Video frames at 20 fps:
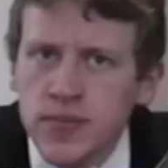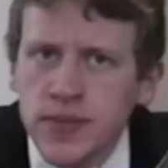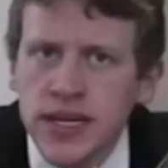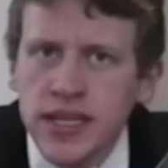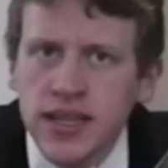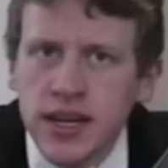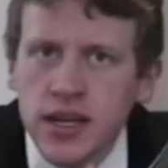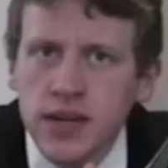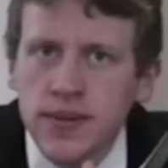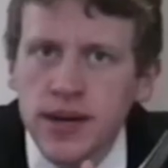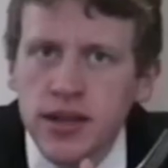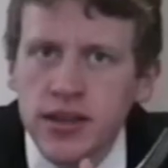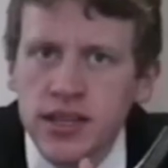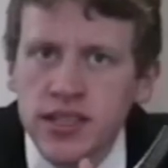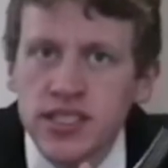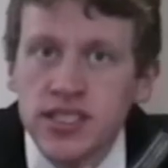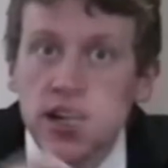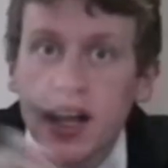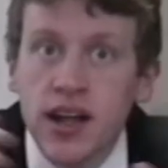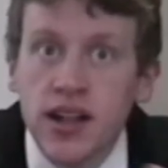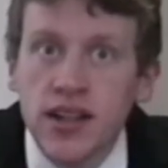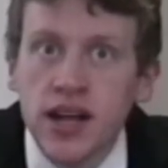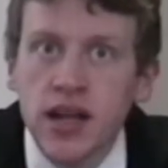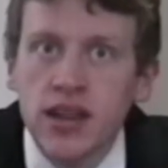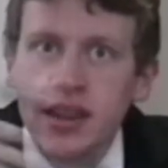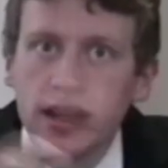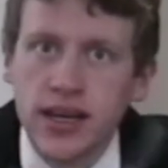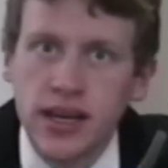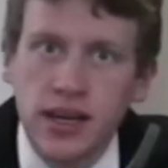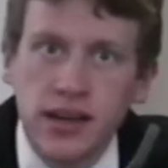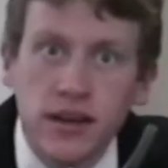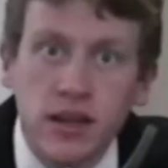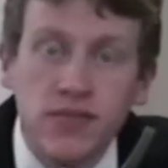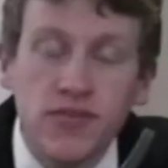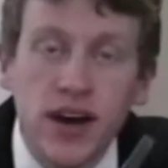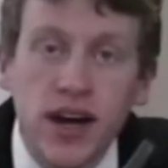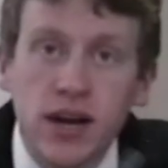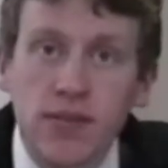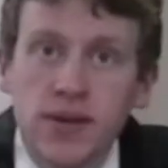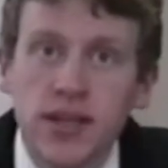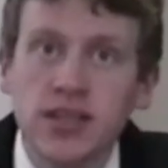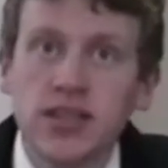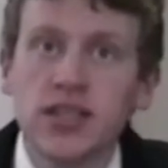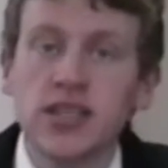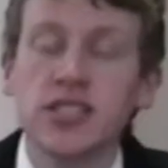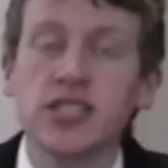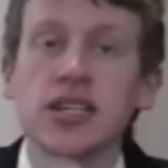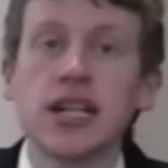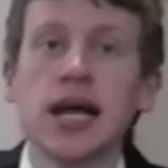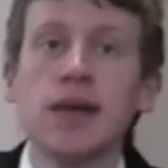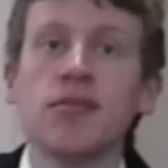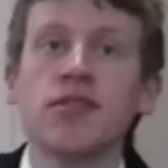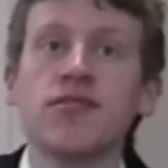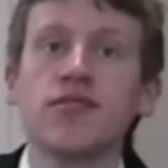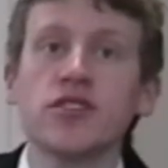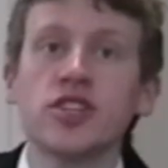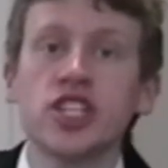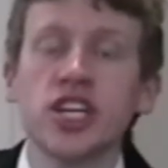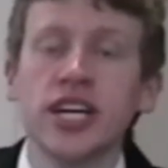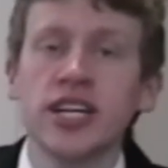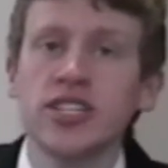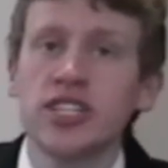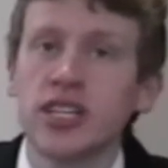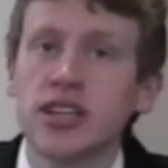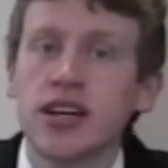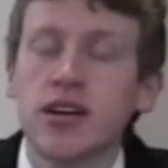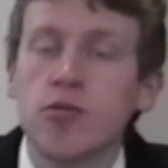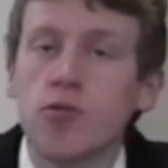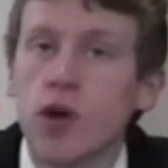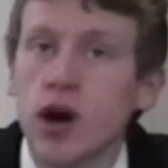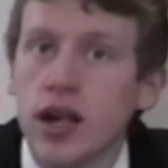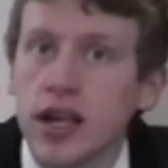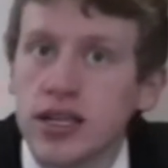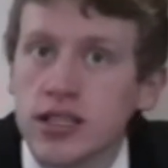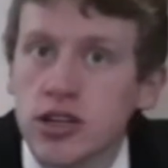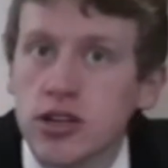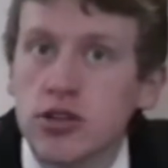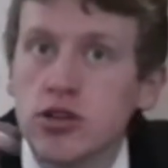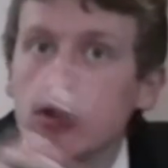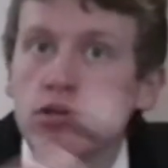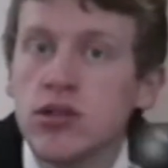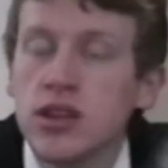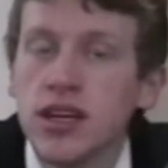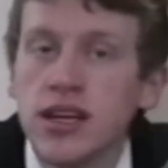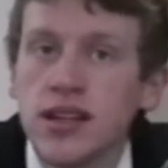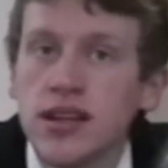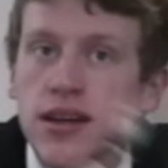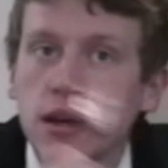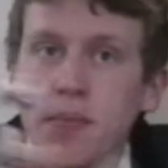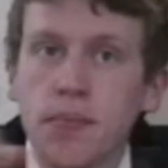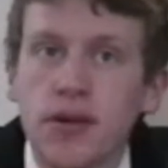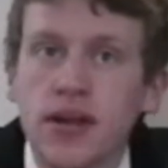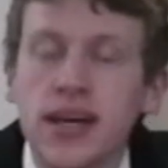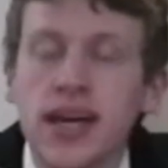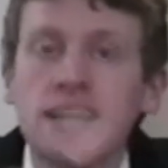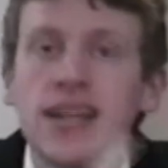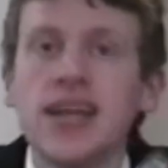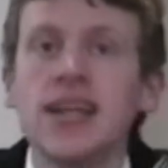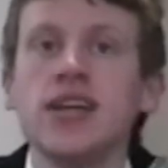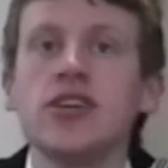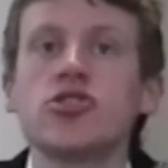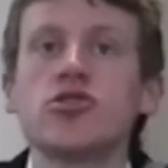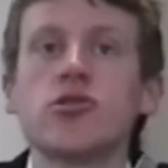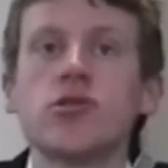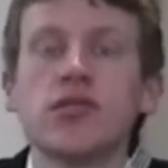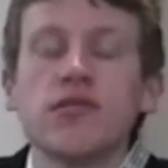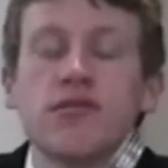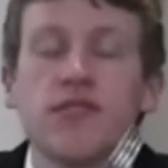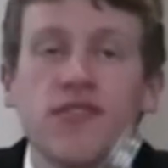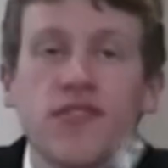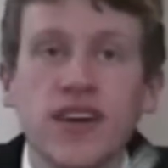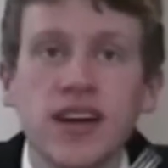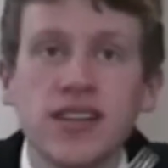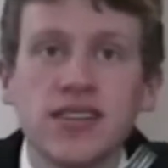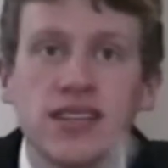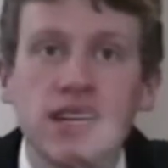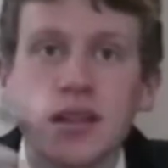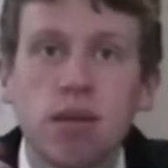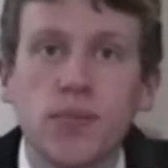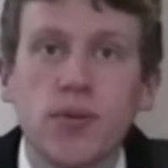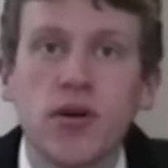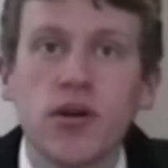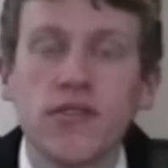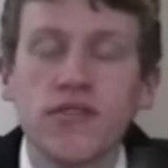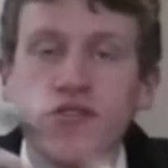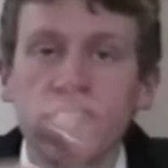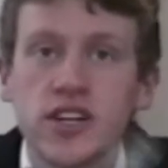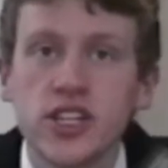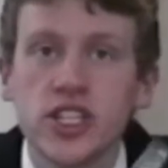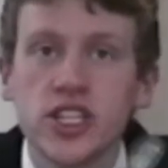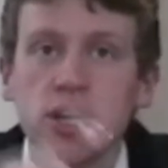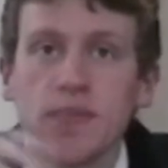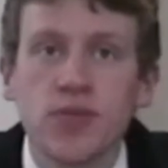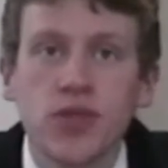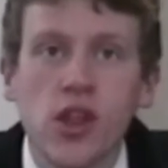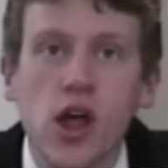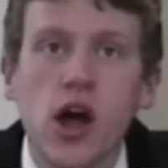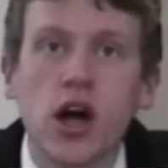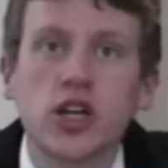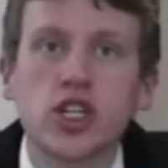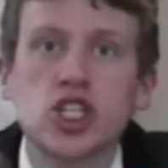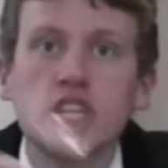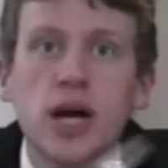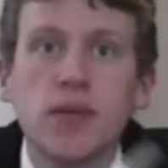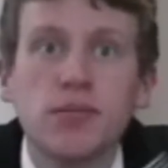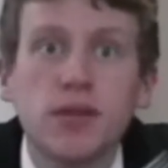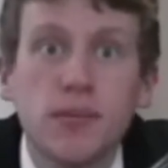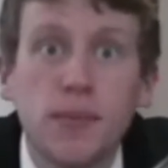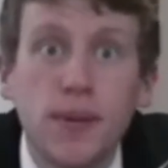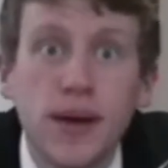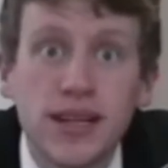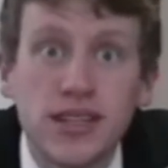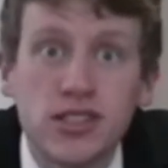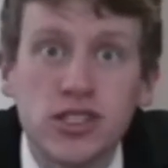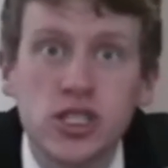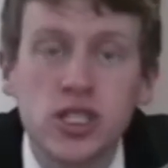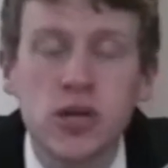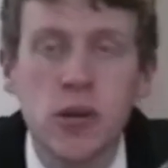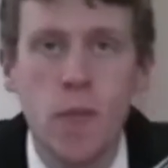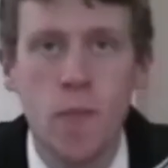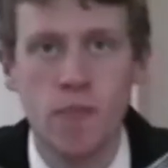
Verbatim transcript: being done about this? Nothing. Environmentalists clamor for change, yet their wallets are too thin to implicate any sort of defense, and the poor fish are chopped to bits.